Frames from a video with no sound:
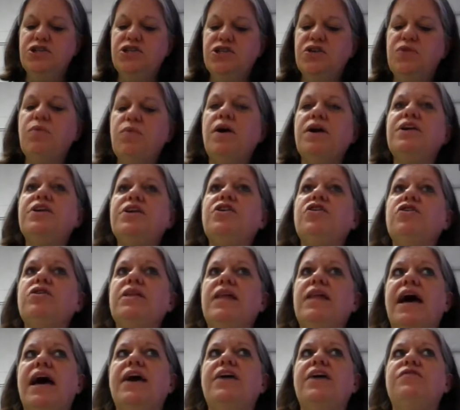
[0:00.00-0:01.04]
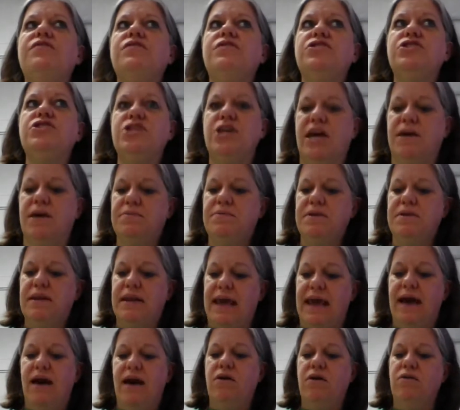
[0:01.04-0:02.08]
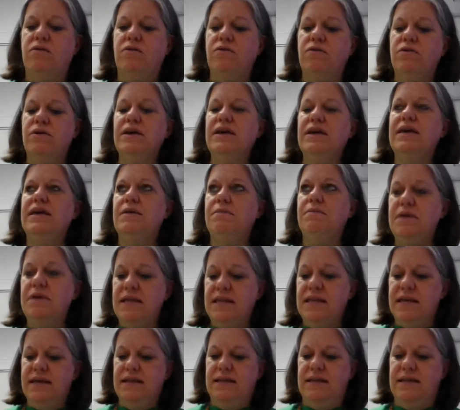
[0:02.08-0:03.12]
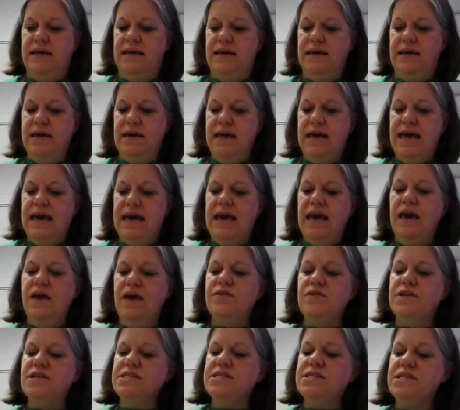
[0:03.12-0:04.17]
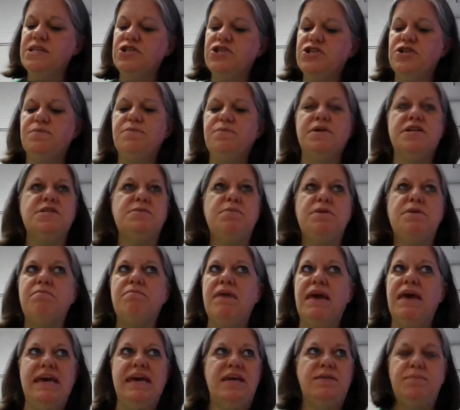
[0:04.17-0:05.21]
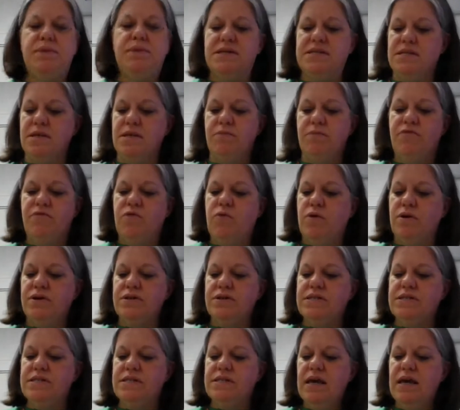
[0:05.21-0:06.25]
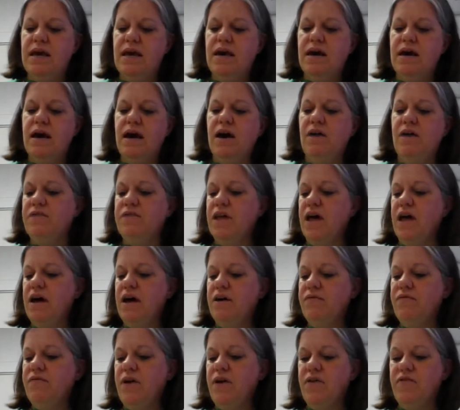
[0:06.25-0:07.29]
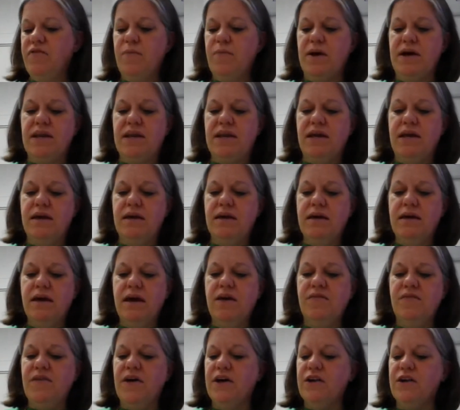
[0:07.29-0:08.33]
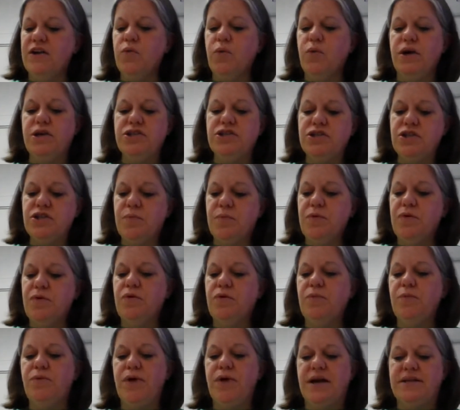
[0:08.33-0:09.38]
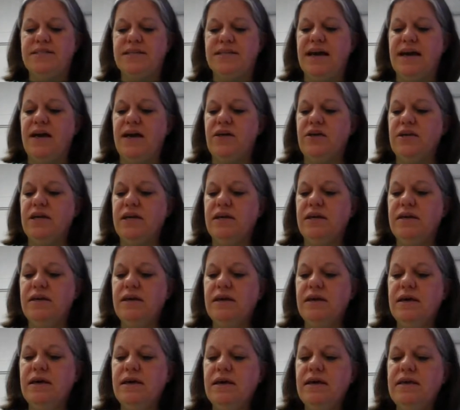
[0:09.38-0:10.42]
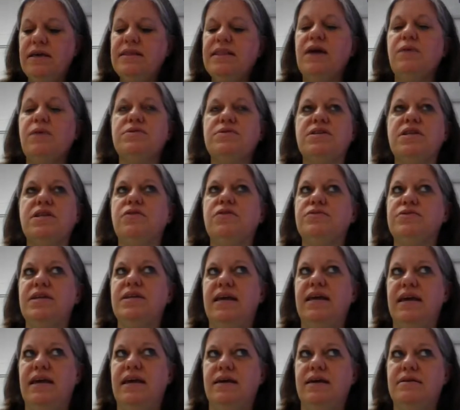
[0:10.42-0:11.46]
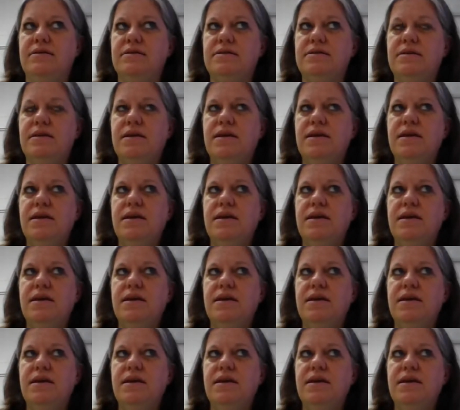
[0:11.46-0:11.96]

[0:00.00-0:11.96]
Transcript: She wanted her life shaped now, immediately, and the decision must be made by some force of love, of money, of unquestionable practicality that was close at hand.